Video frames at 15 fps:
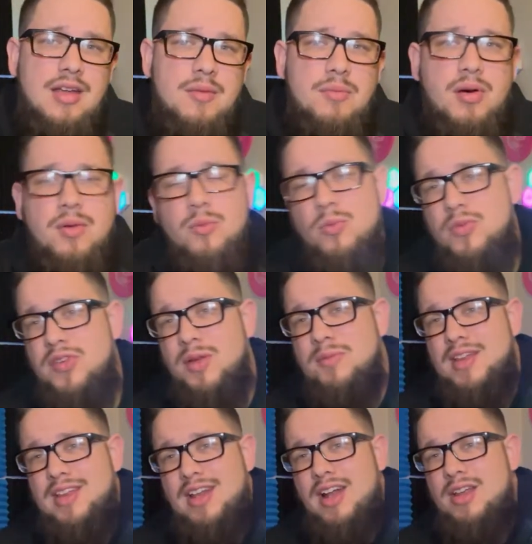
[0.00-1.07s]
but
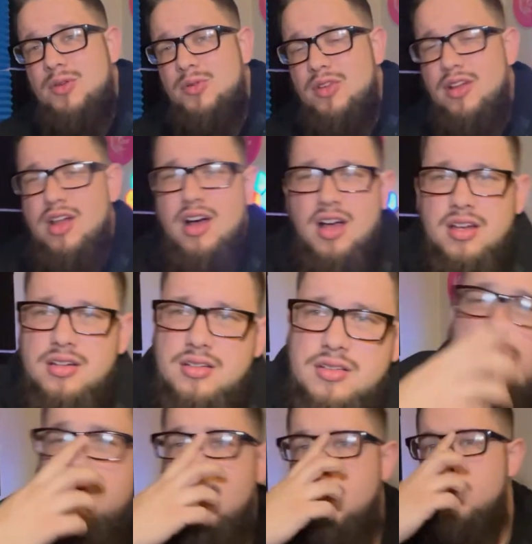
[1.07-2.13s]
something that I use a lot.
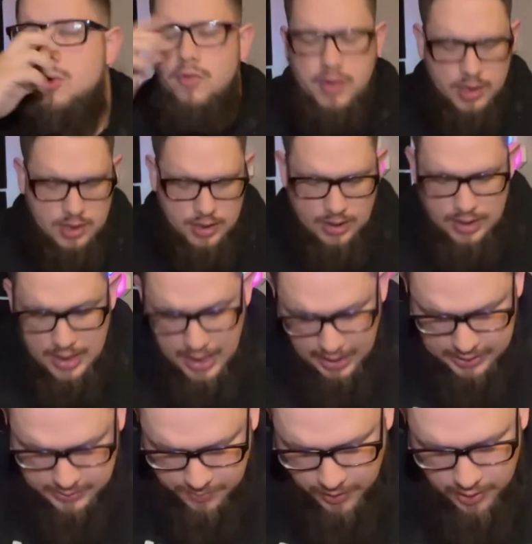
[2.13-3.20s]
Moving to the
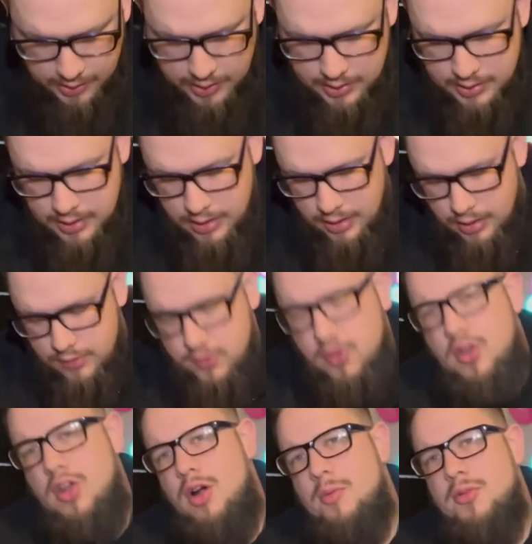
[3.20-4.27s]
next pocket. So
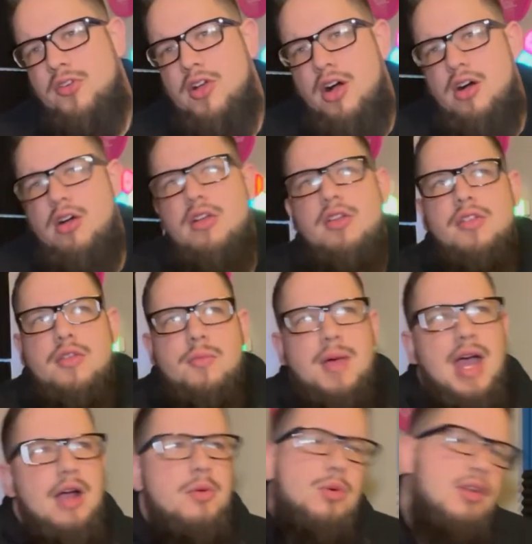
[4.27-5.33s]
you can almost call the
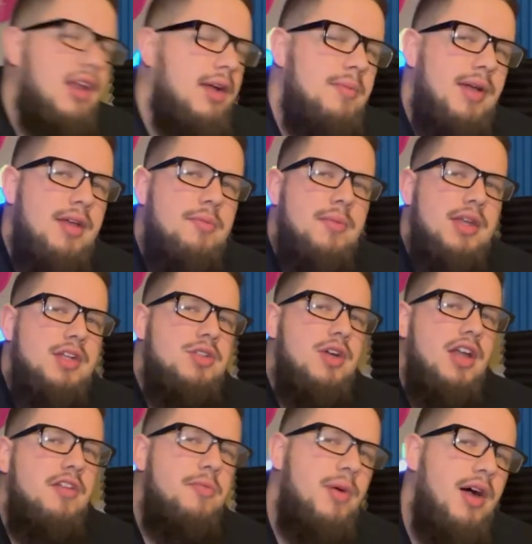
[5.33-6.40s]
back one like my
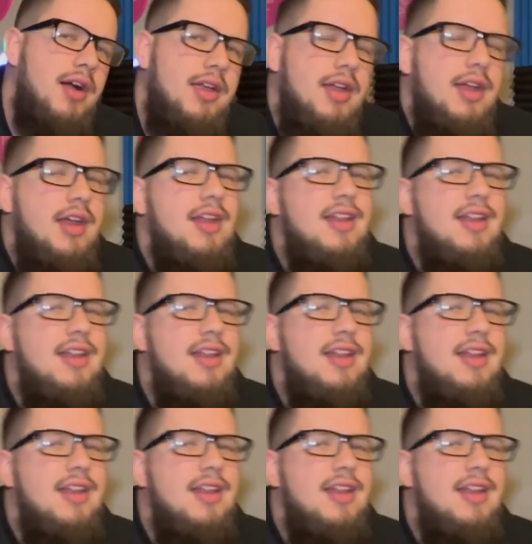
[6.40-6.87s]
administrative pocket